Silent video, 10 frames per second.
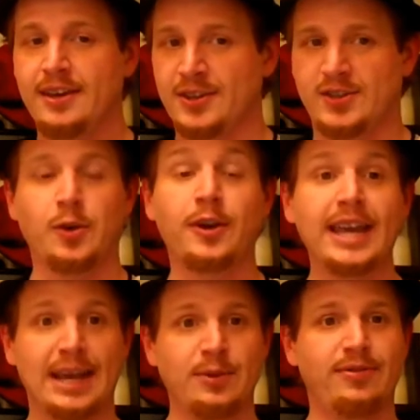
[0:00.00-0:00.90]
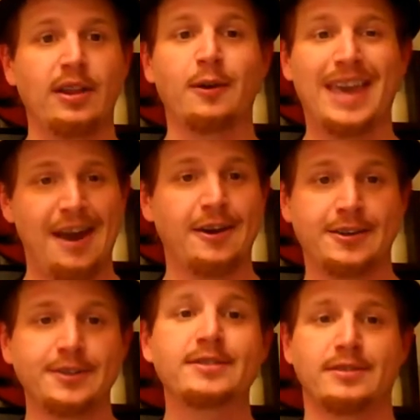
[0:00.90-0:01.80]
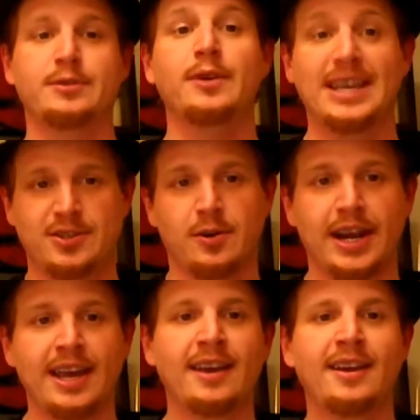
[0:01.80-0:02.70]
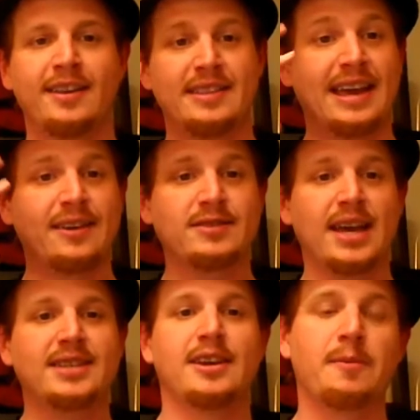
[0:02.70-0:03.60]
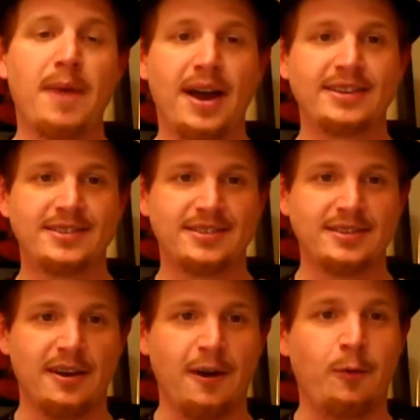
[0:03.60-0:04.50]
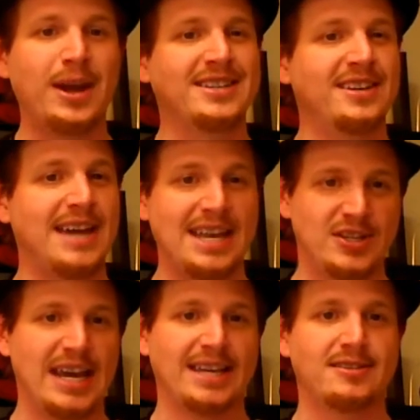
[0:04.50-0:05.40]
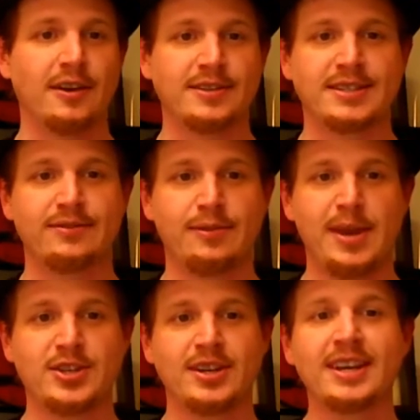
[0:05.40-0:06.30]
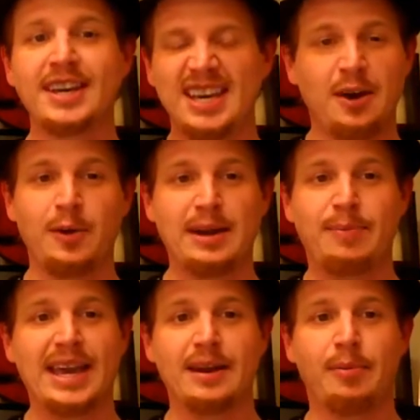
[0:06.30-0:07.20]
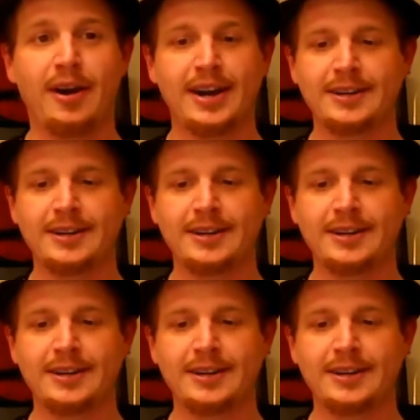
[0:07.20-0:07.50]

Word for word: a story and we follow characters through a story. That gives us and our minds a way to digest all this information, a way to pick it apart.